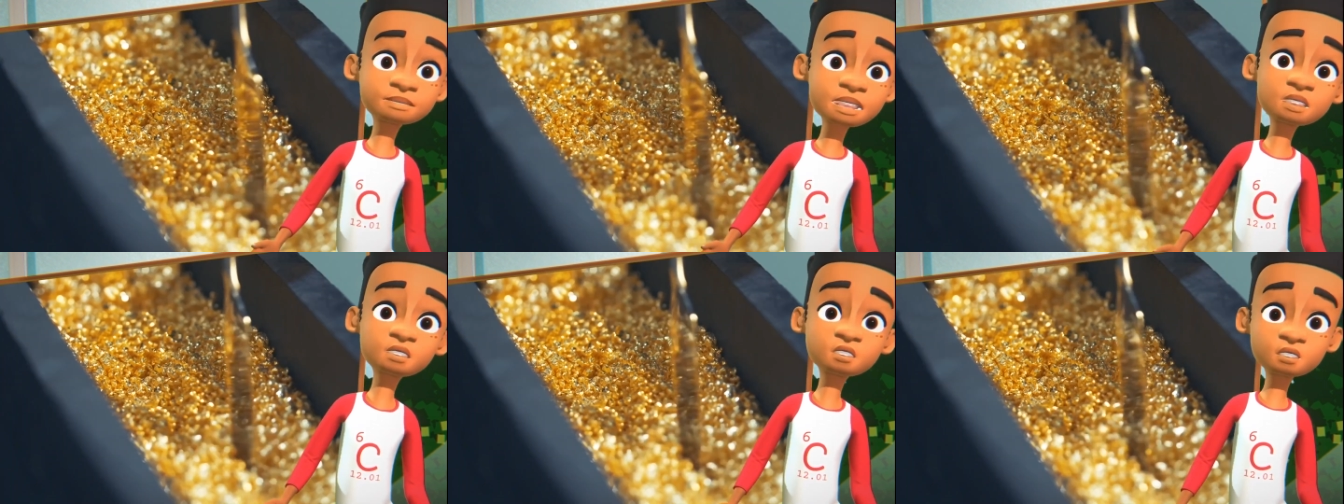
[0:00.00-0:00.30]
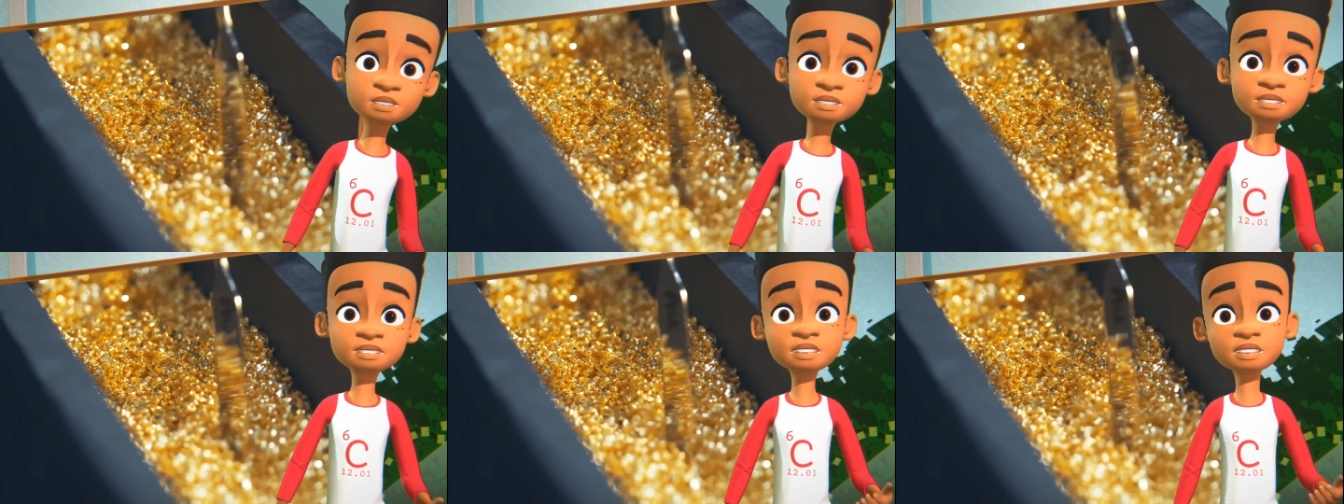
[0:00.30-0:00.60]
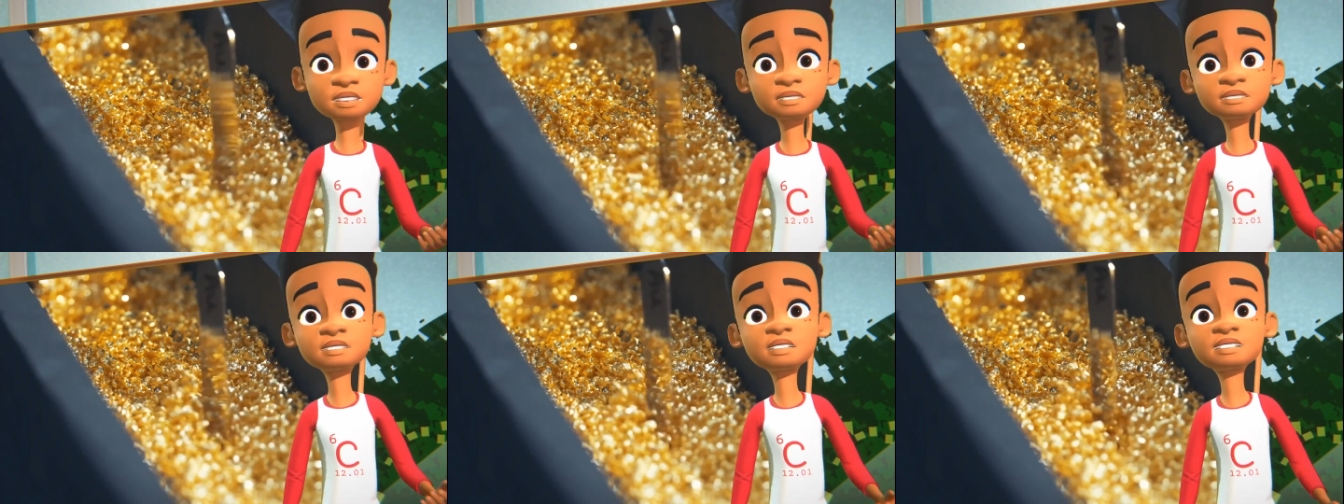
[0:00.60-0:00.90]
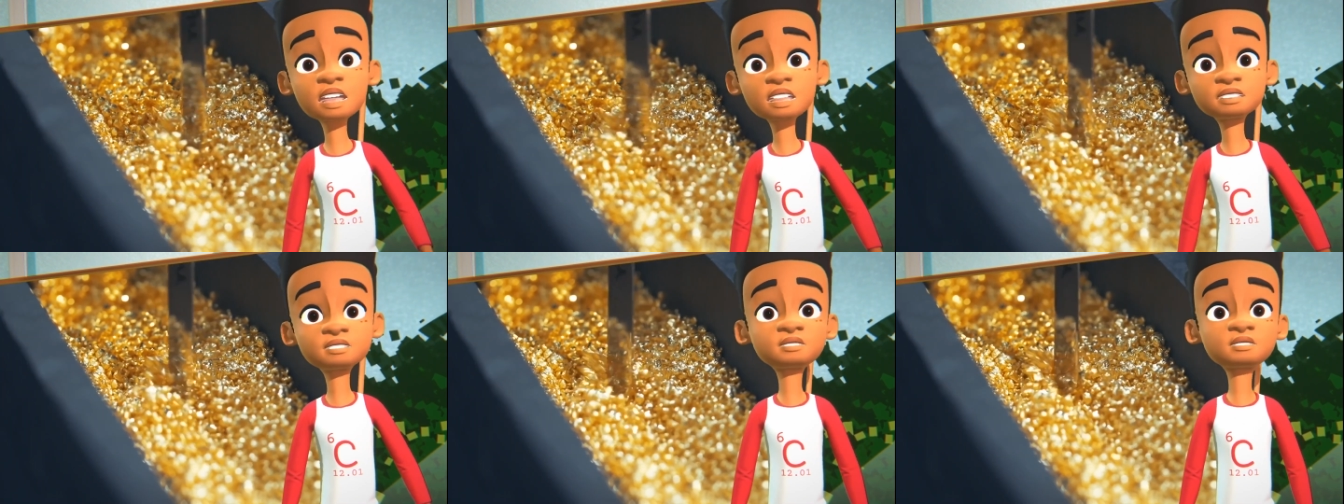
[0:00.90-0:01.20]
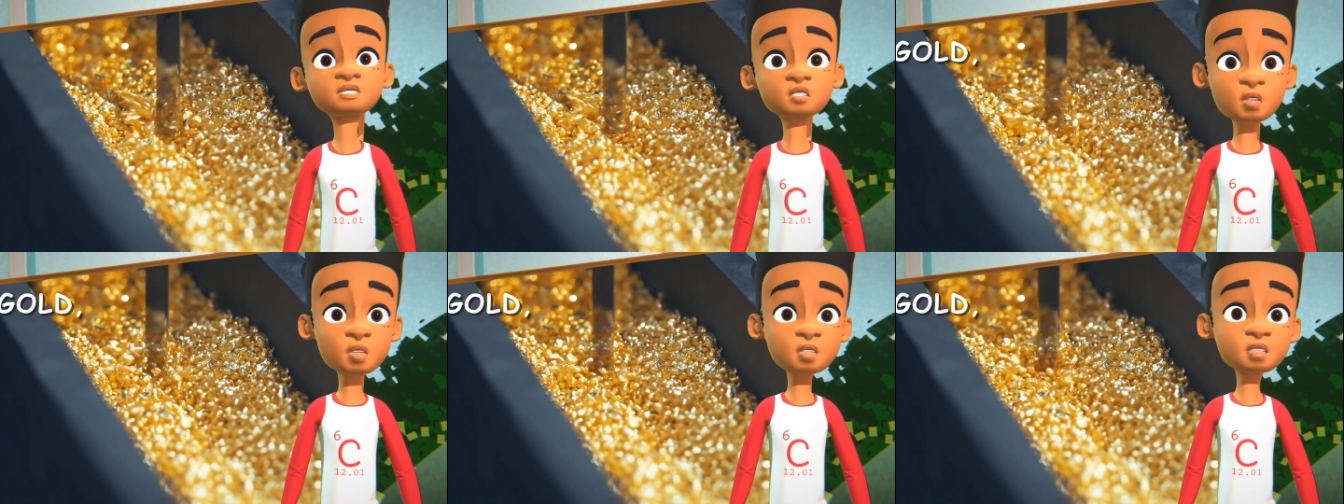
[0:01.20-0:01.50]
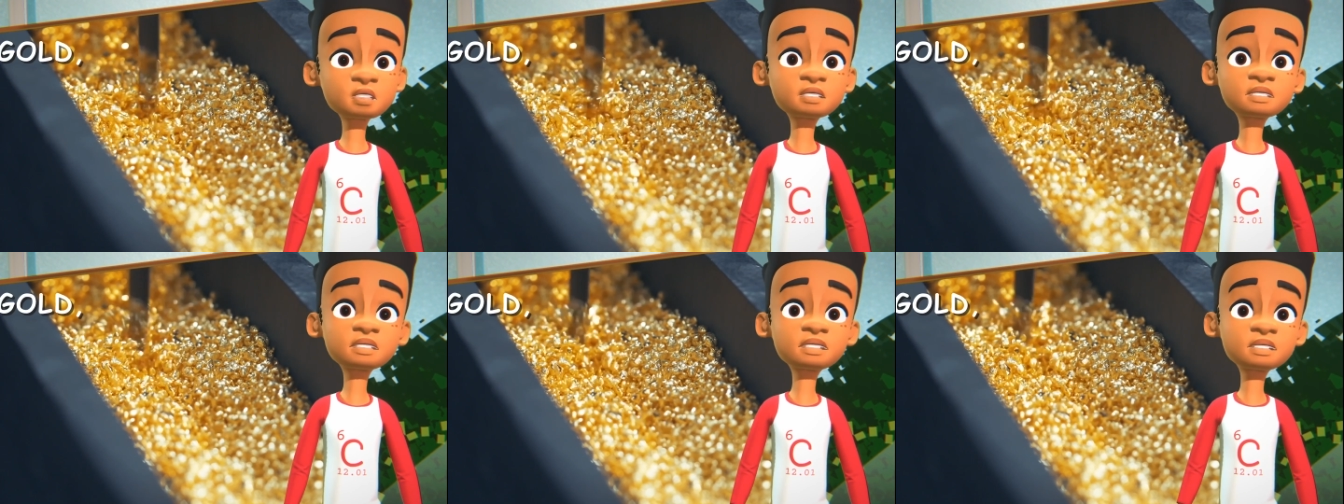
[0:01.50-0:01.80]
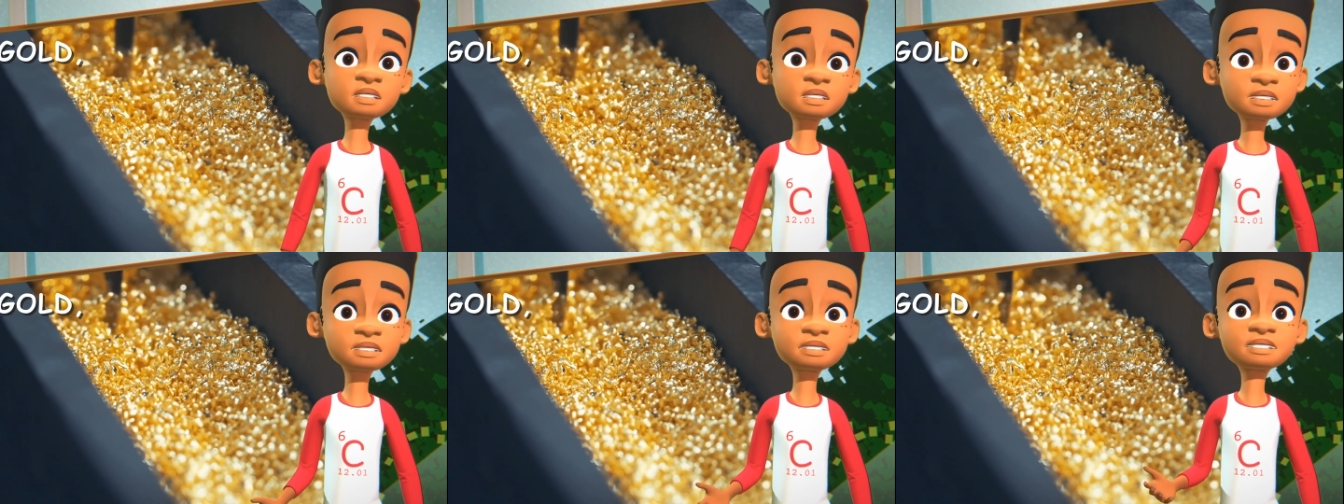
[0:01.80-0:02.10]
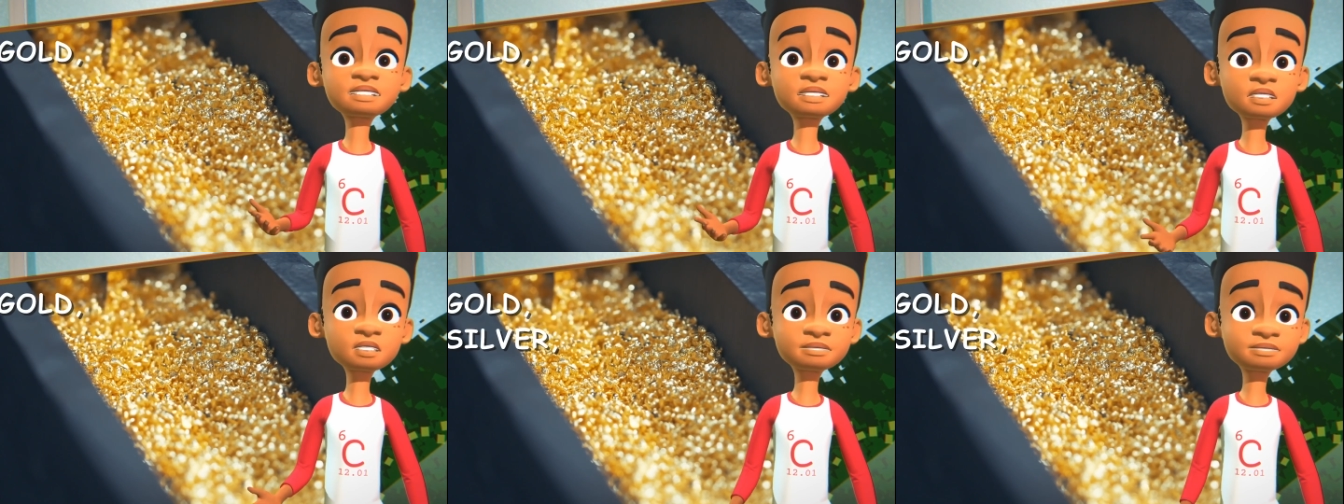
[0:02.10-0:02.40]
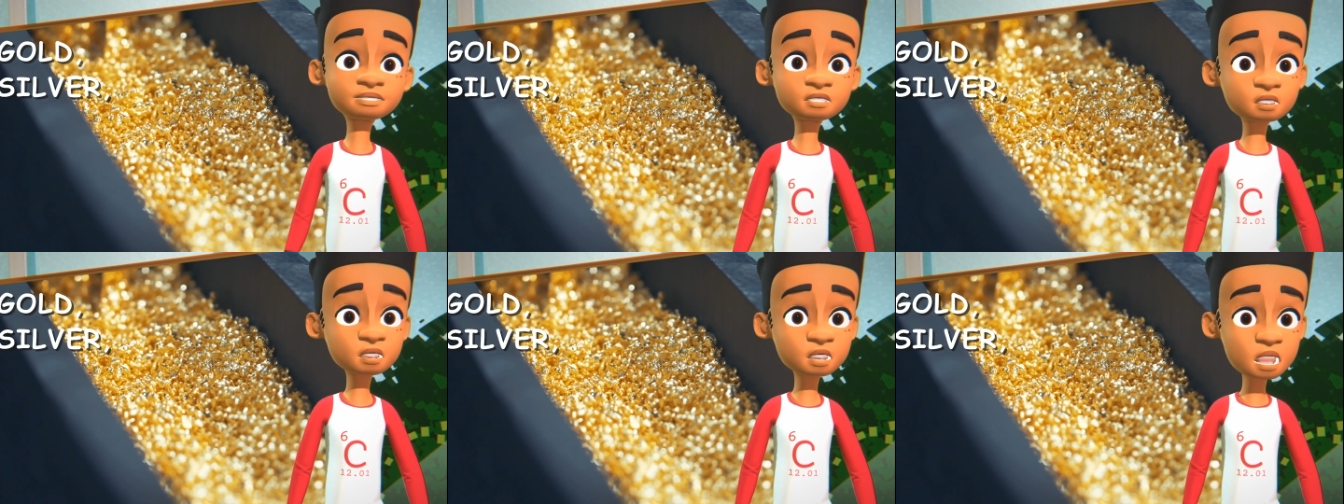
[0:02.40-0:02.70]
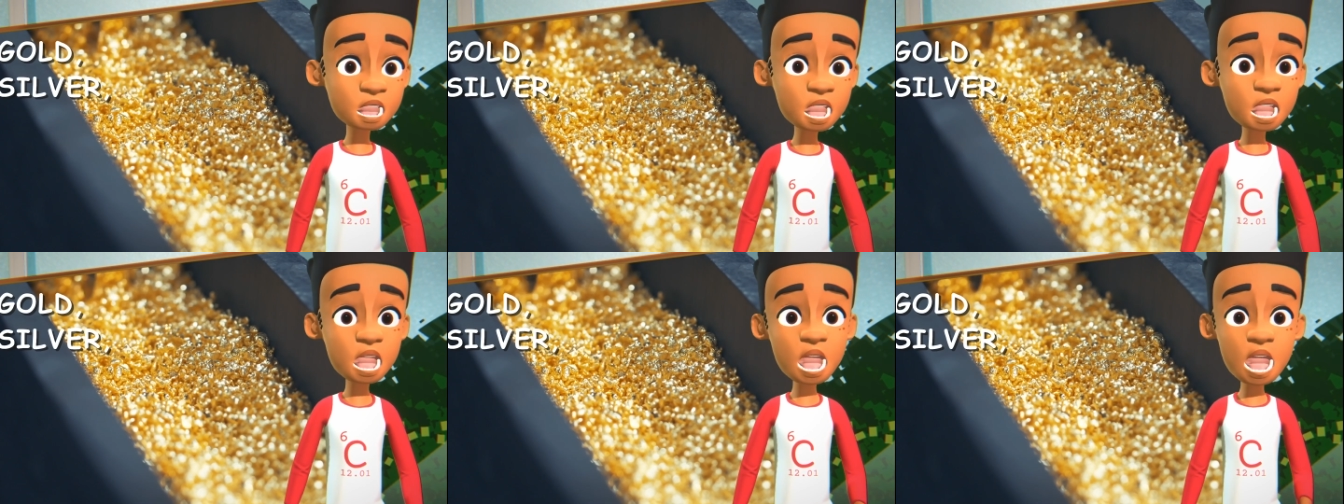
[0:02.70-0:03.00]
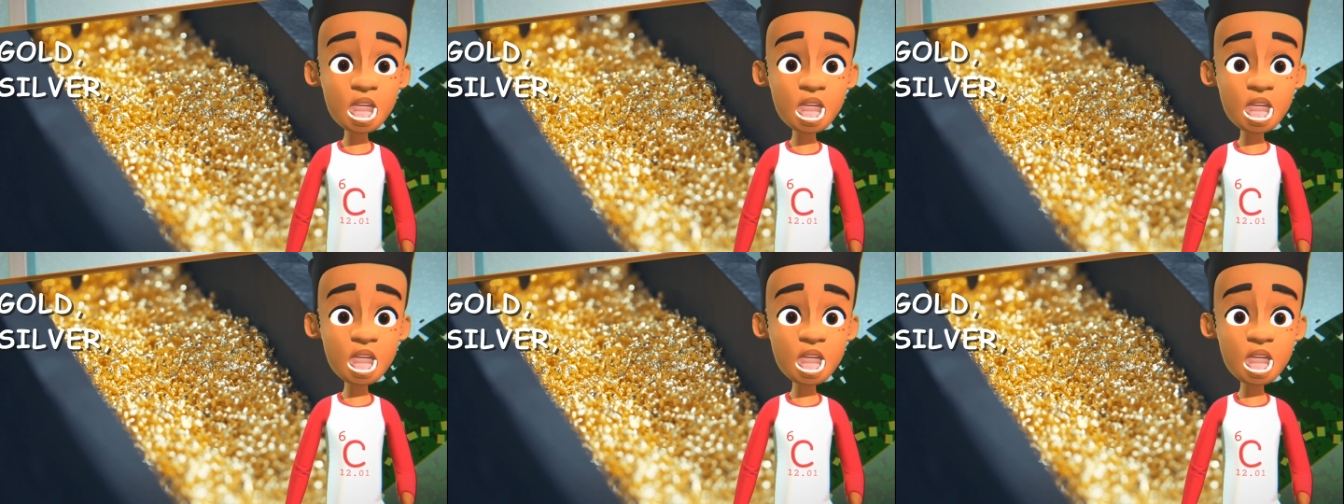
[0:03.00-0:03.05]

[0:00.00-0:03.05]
Metals such as gold, silver,